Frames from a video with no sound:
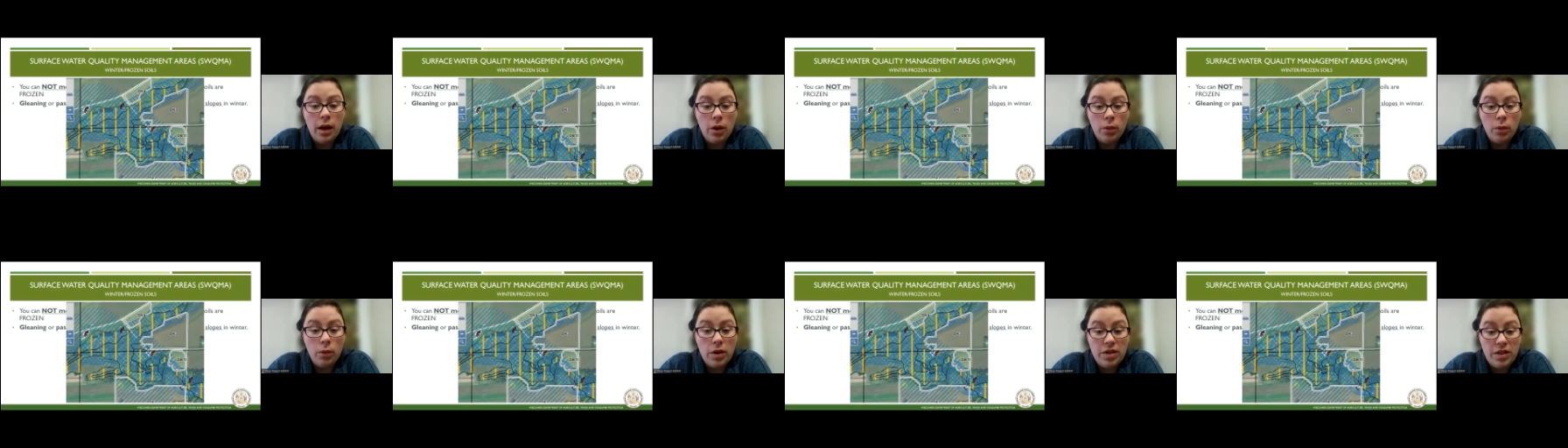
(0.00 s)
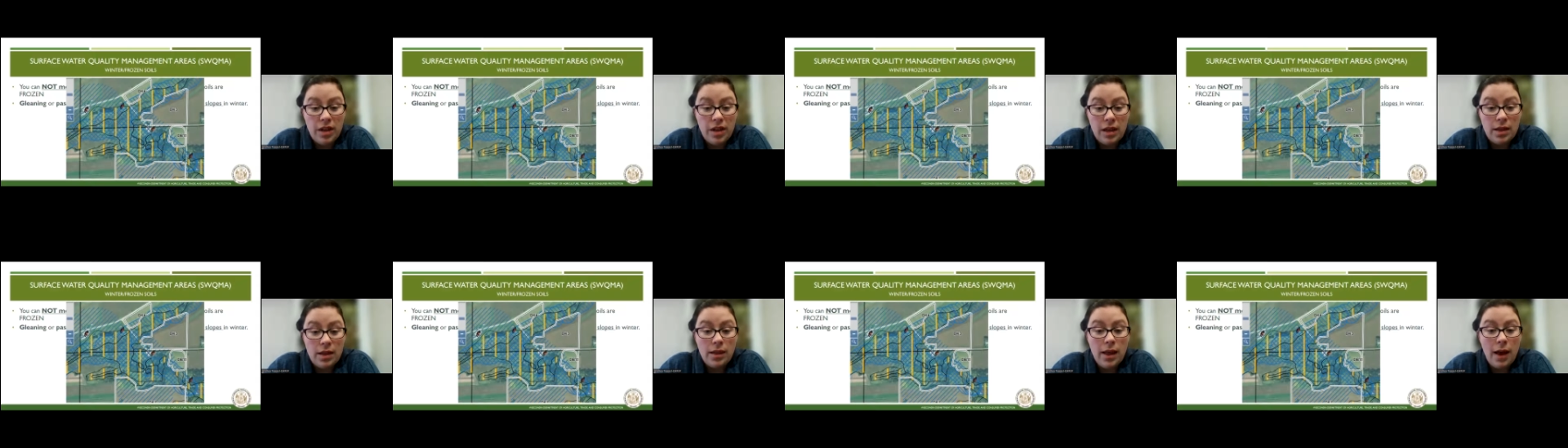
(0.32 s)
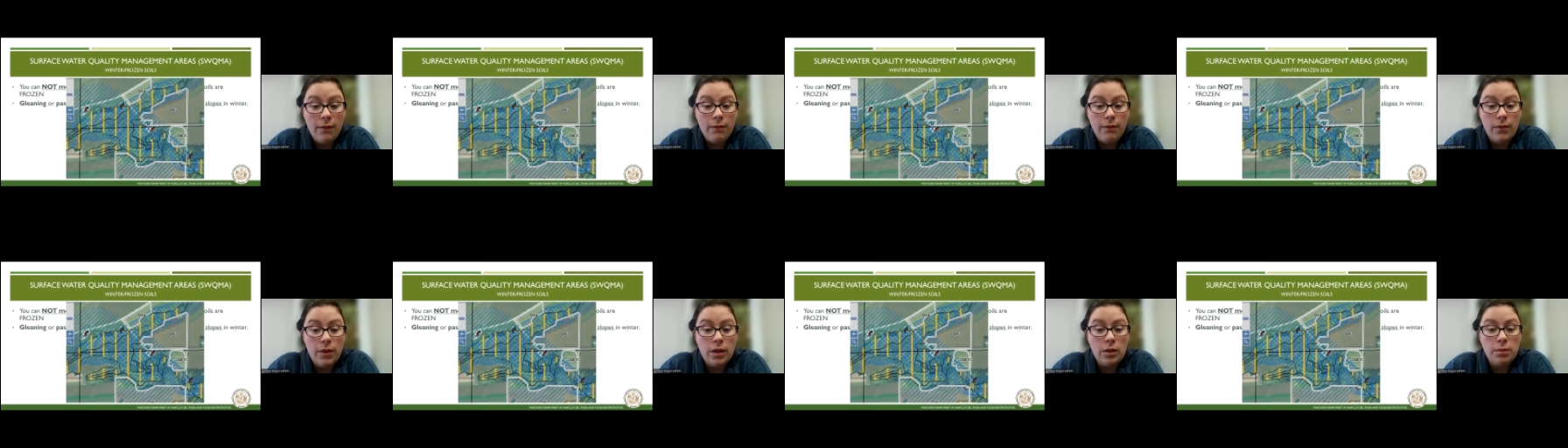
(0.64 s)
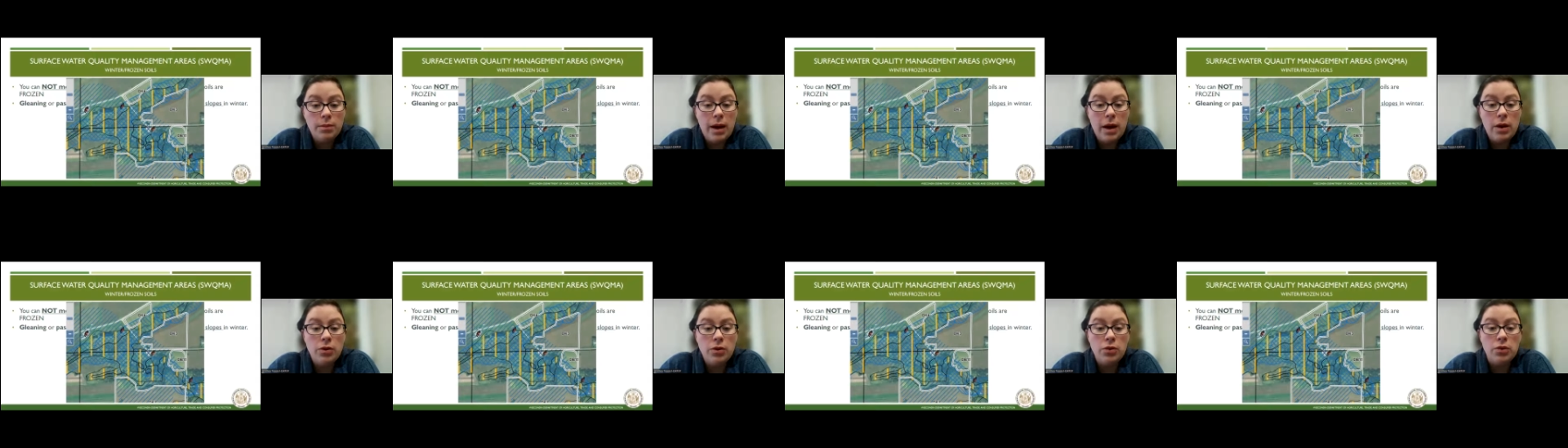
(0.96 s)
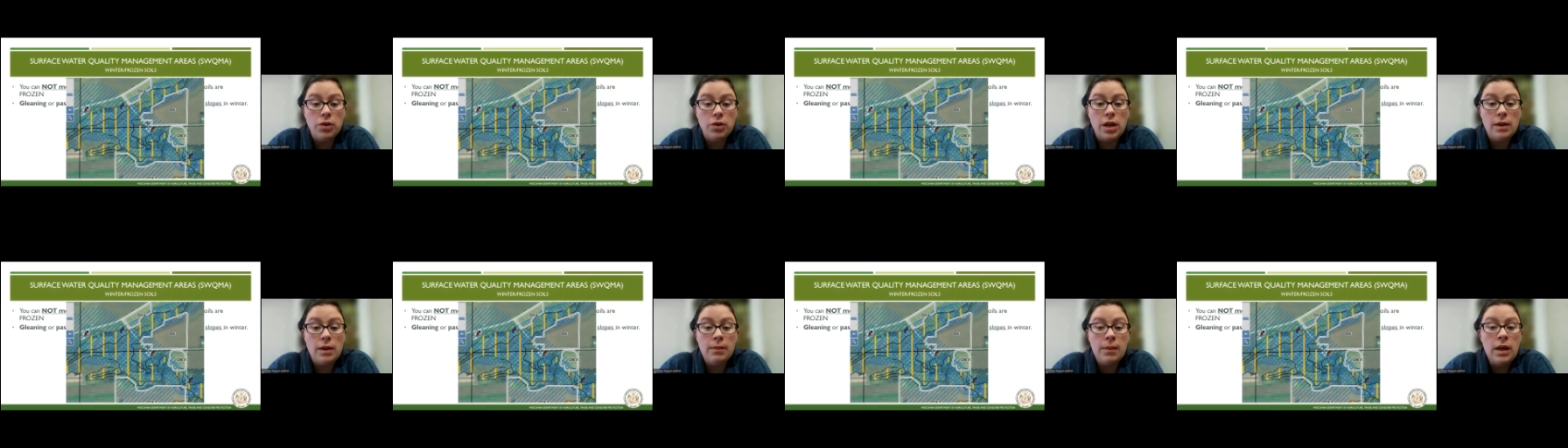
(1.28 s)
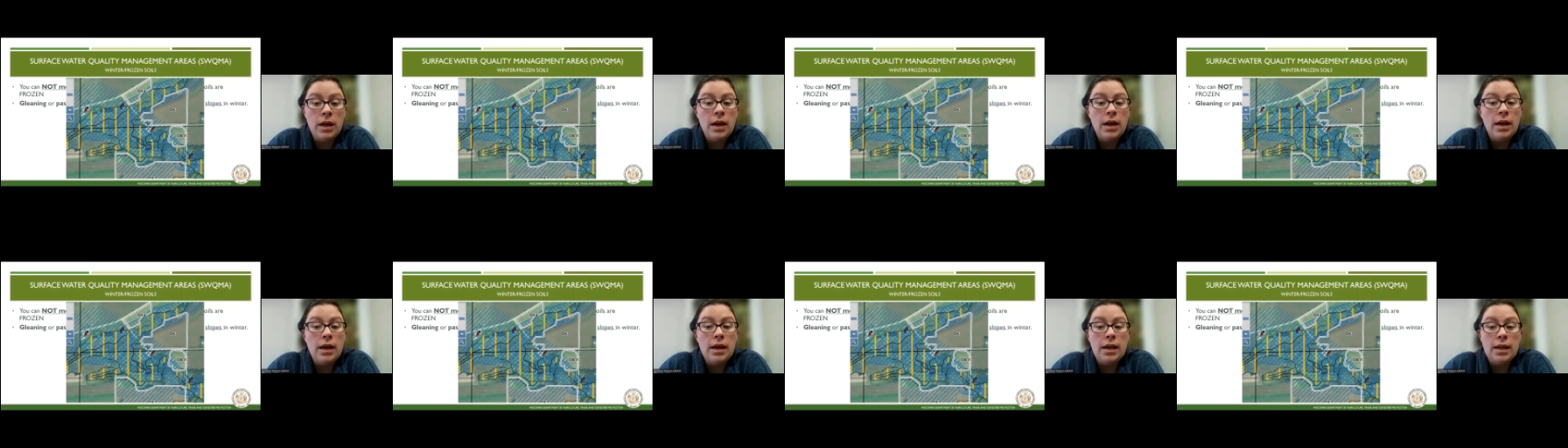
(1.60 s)
within that field boundary
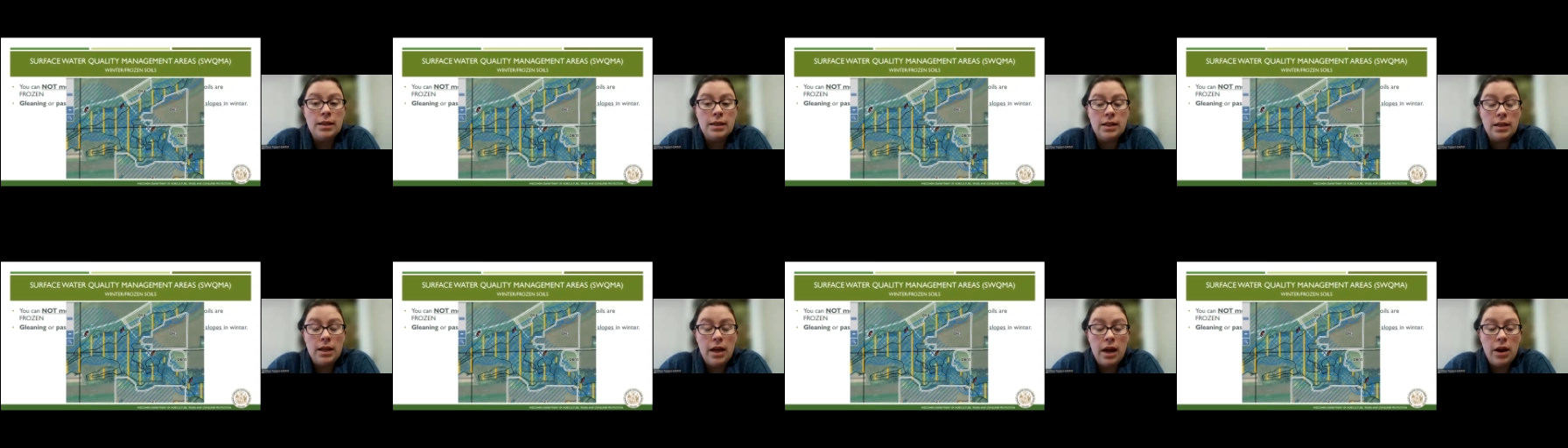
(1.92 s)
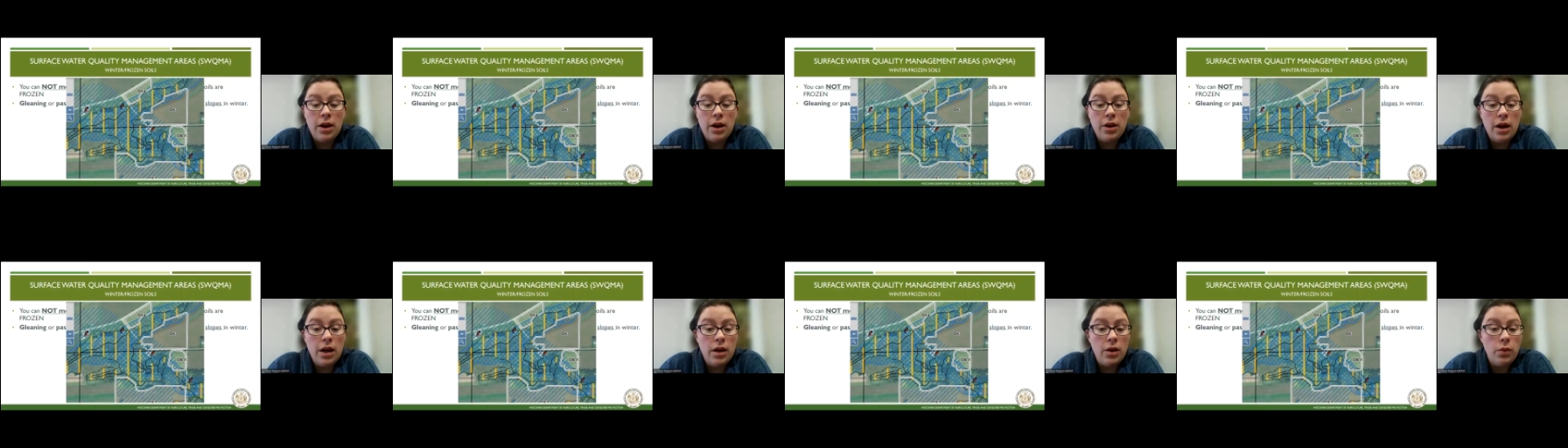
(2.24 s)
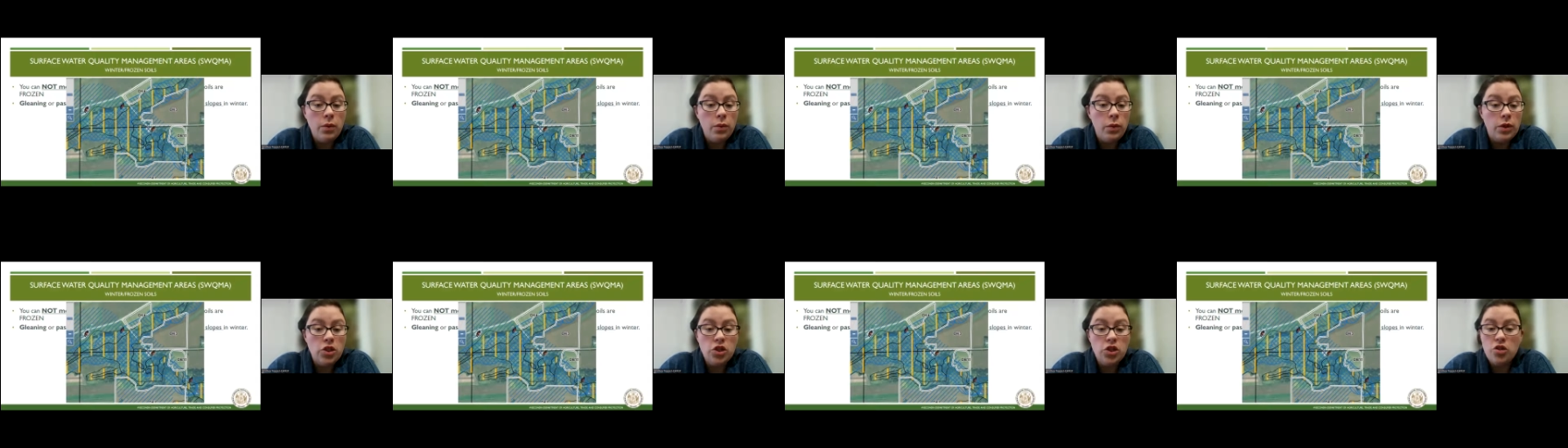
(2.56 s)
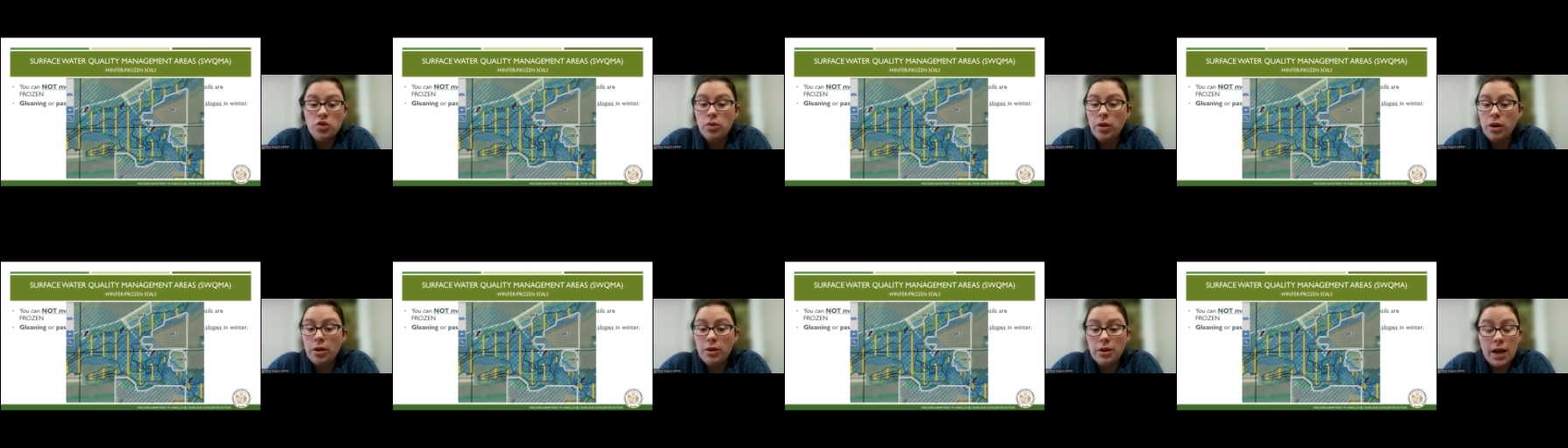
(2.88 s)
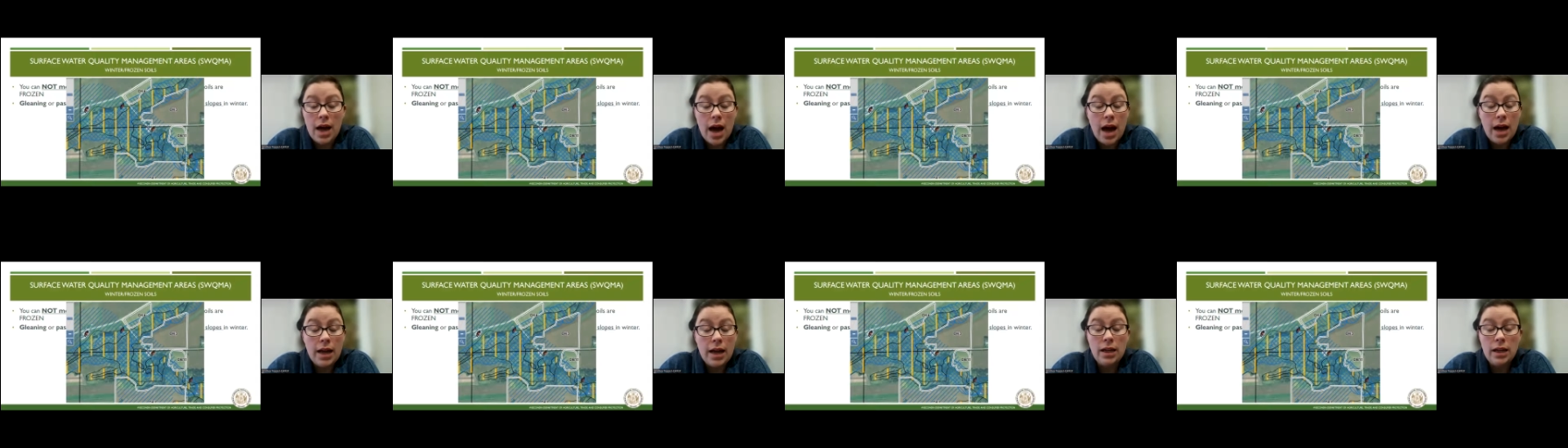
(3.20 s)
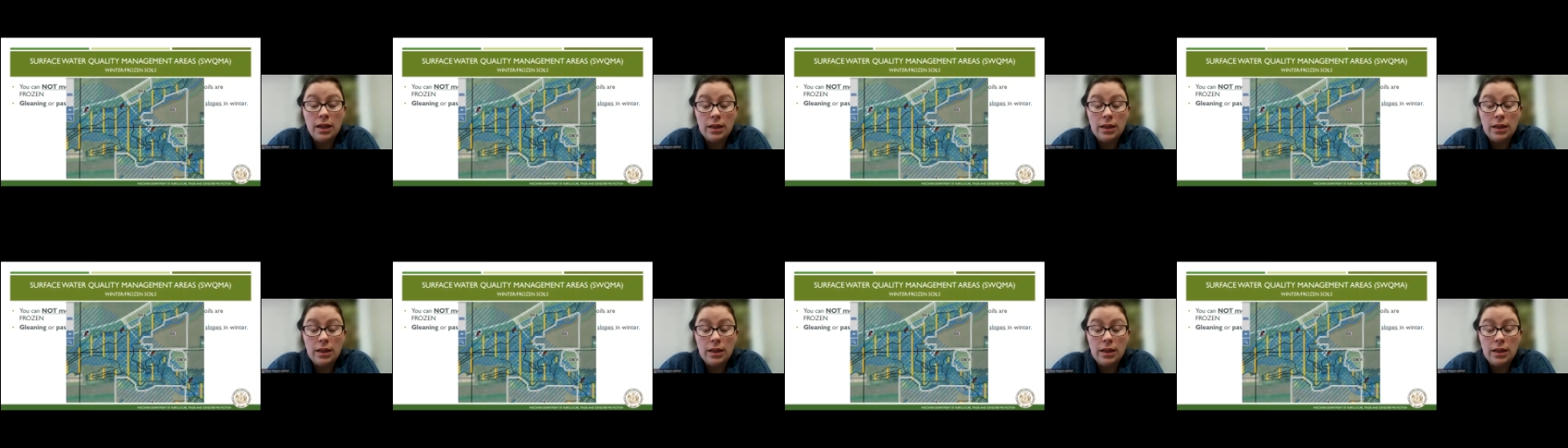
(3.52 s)
is an area in which you are not